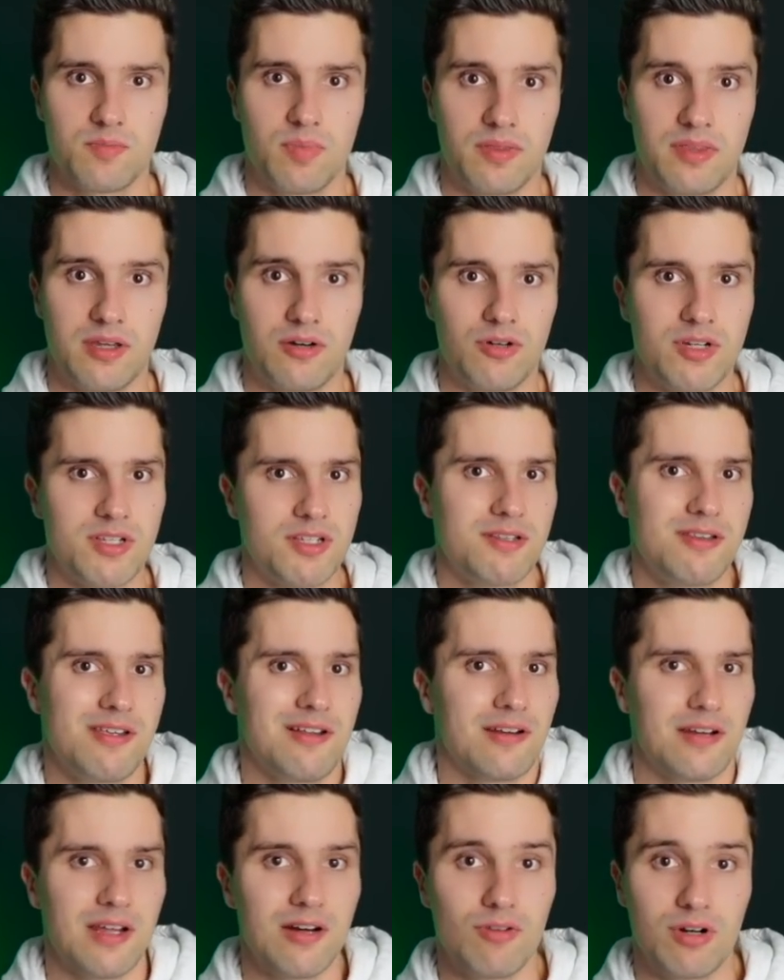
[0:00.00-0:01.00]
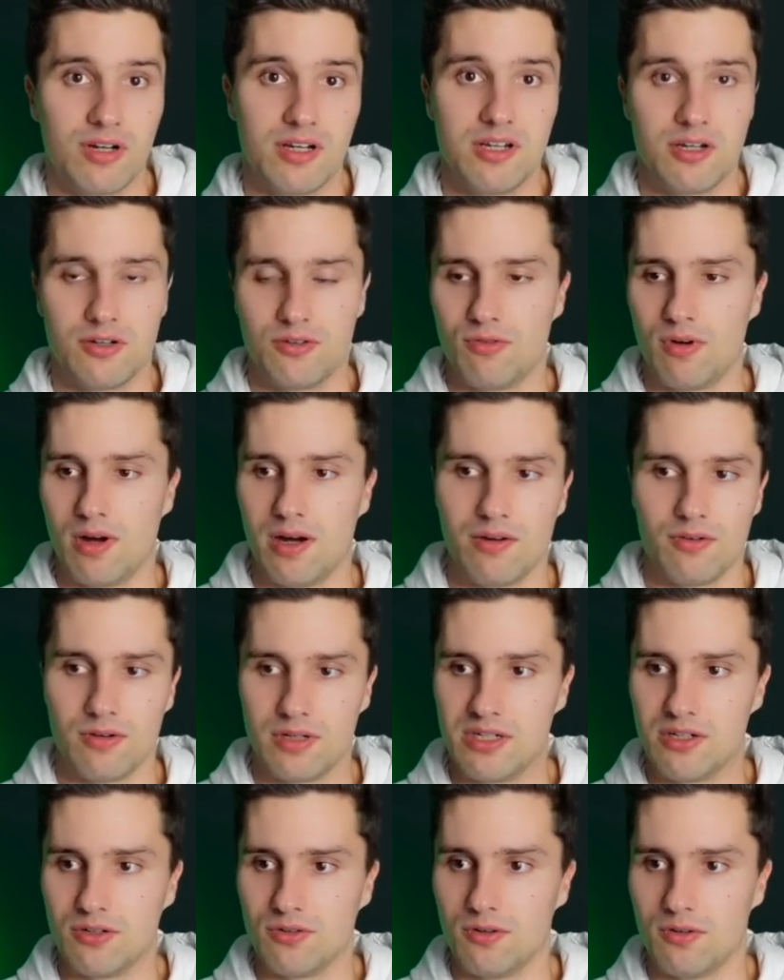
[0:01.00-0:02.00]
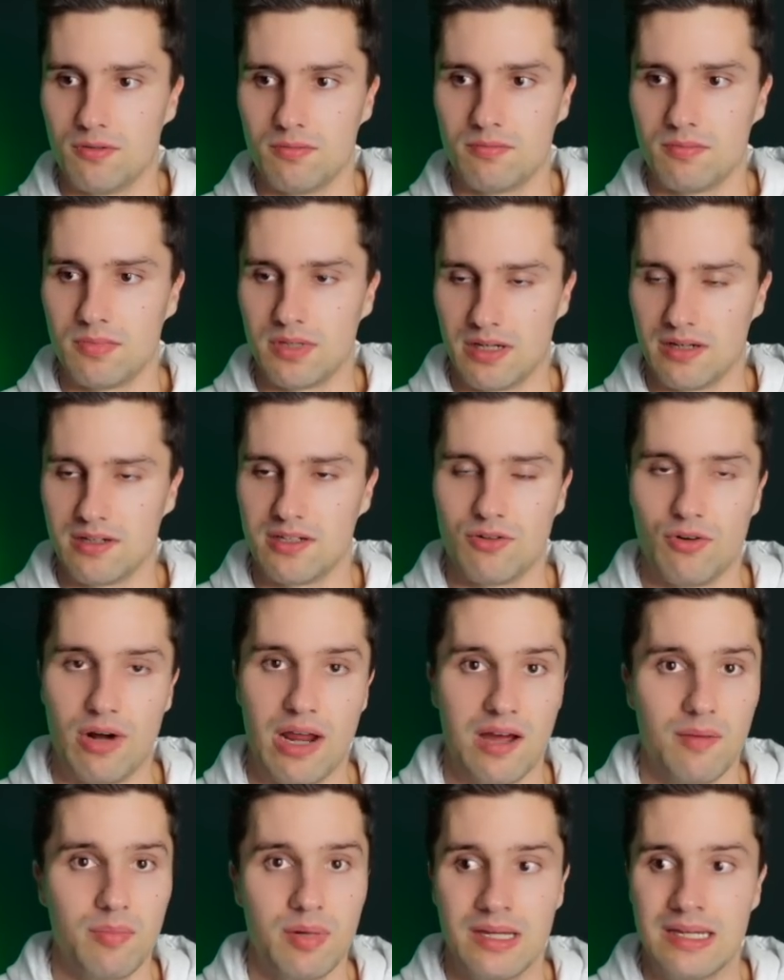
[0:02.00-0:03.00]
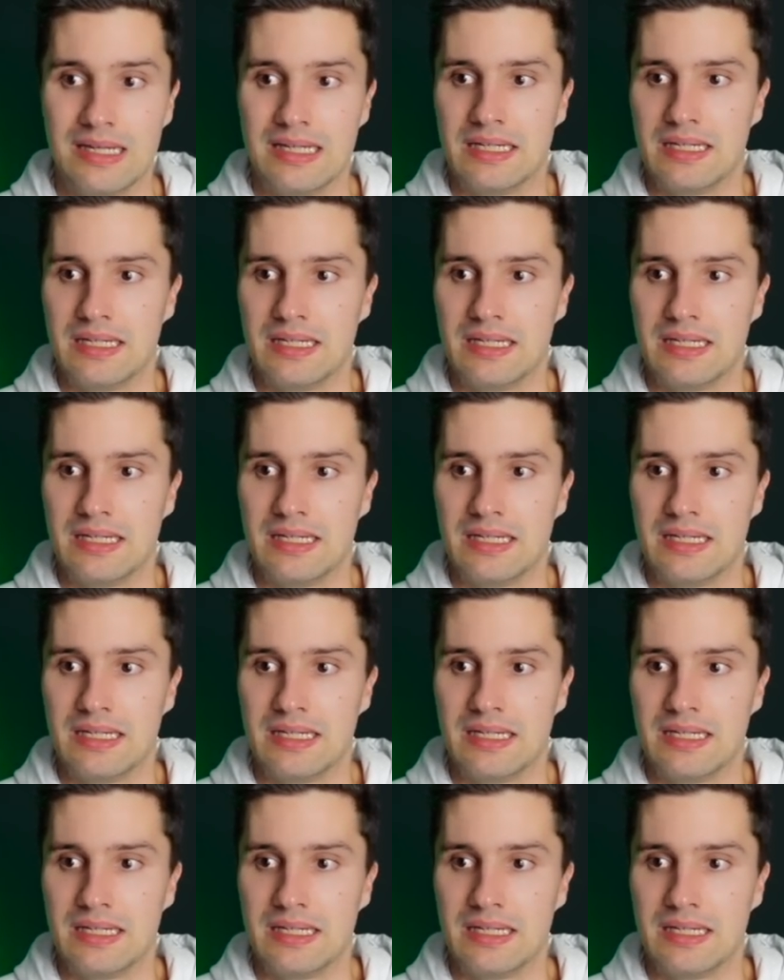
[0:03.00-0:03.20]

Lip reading: but there is still an error in your UI or in your app.